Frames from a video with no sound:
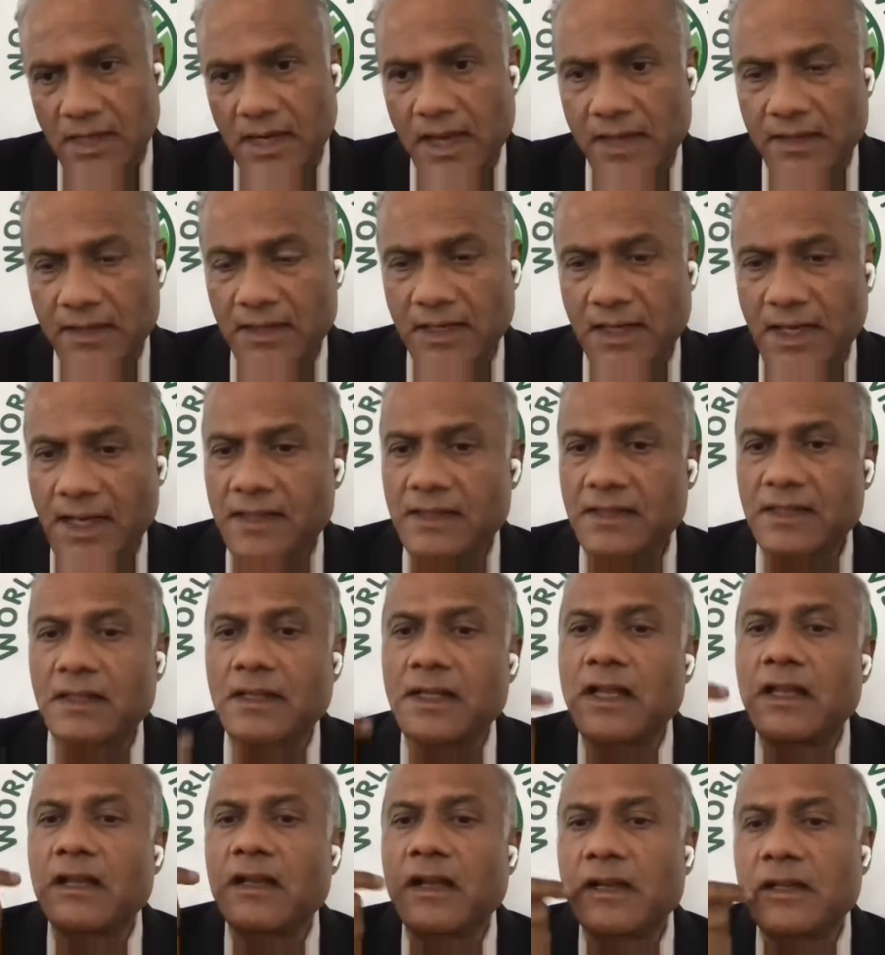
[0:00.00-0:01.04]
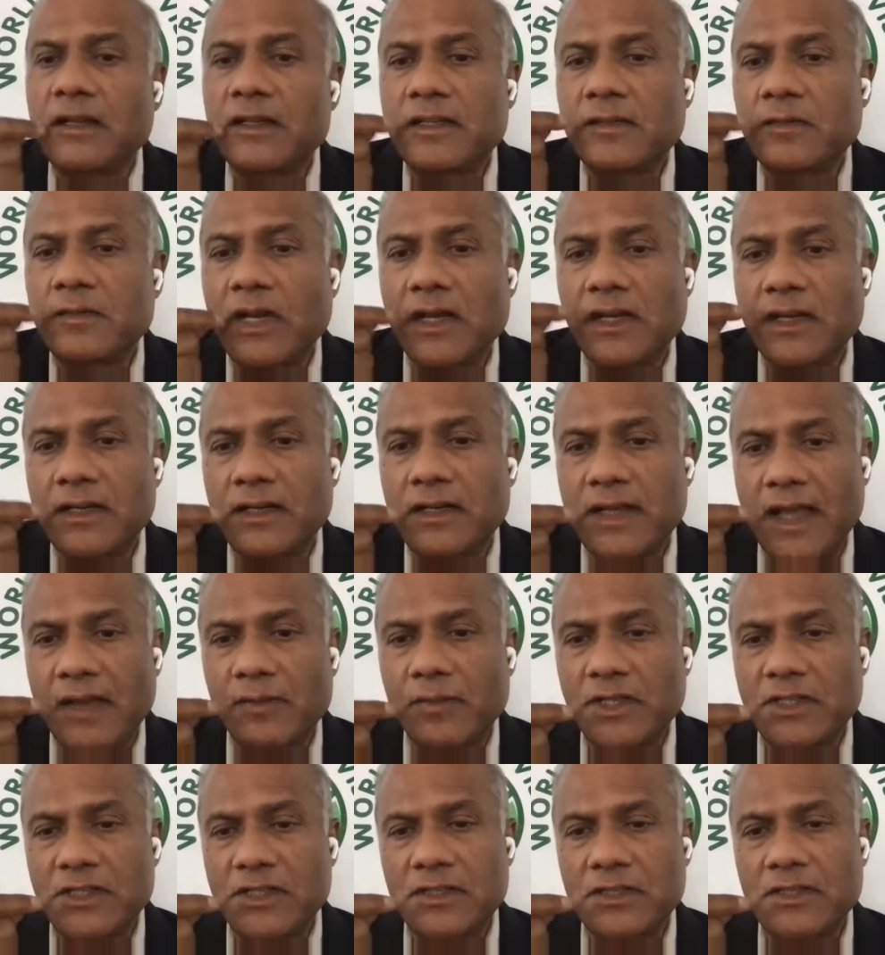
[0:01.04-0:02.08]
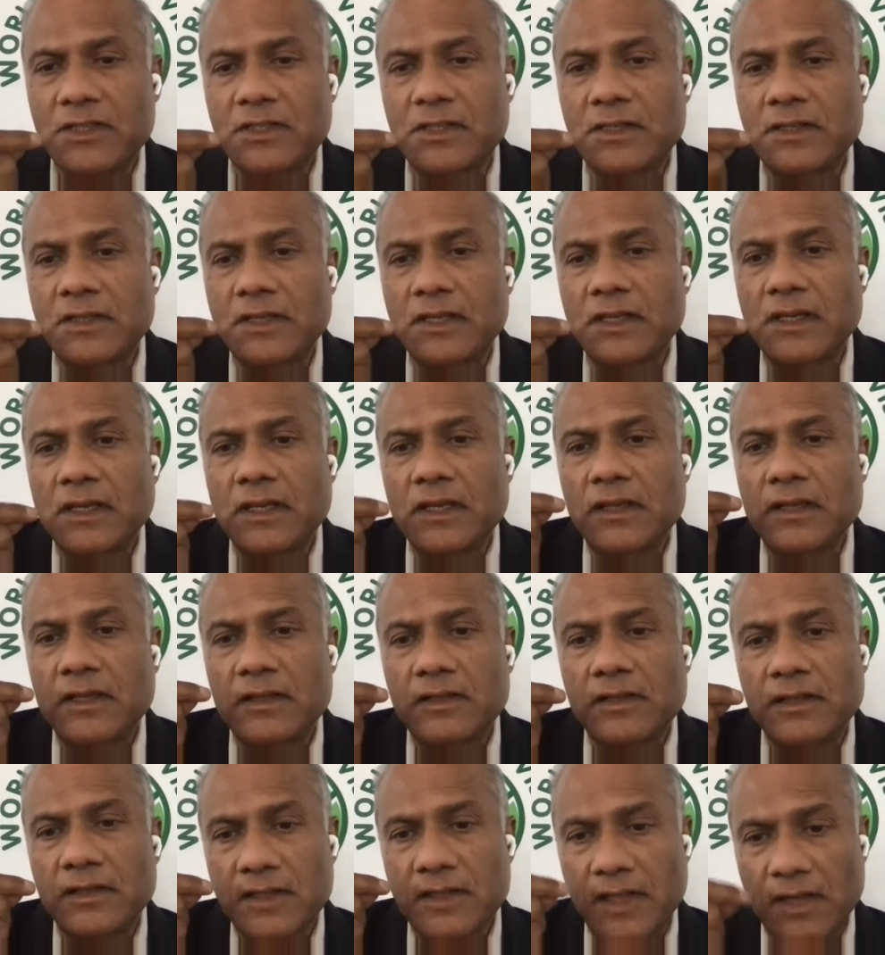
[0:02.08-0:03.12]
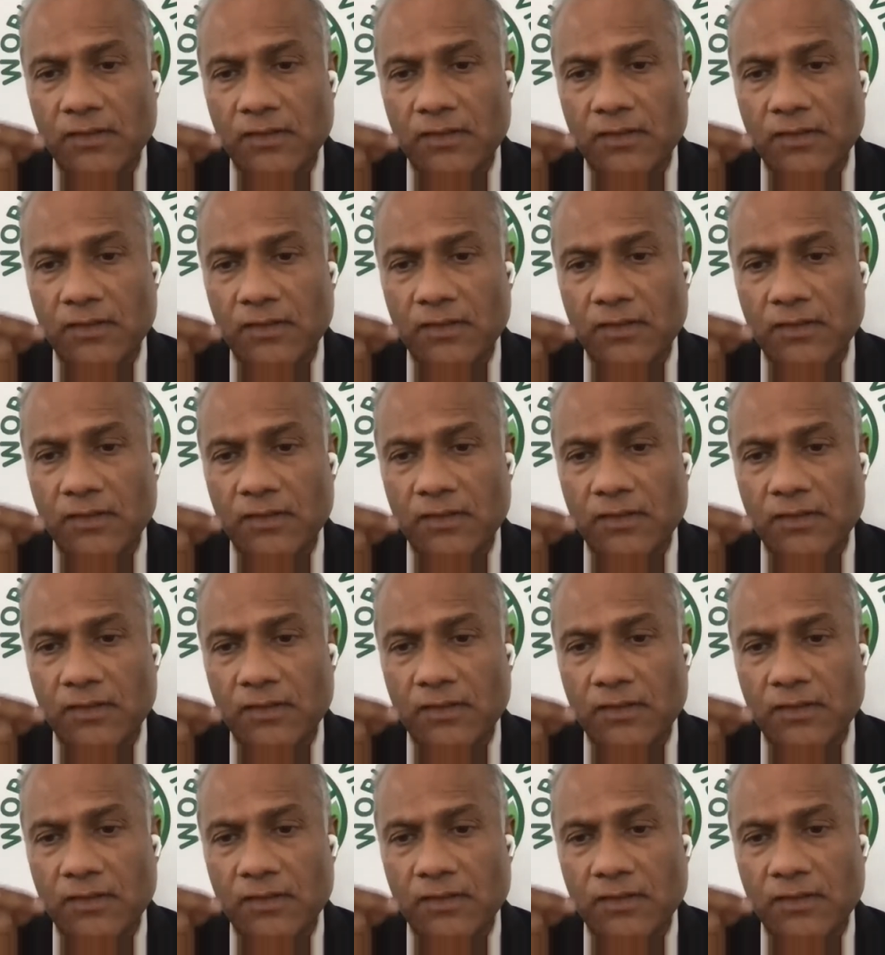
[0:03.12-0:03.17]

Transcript: lactic acid, and ultimately damages the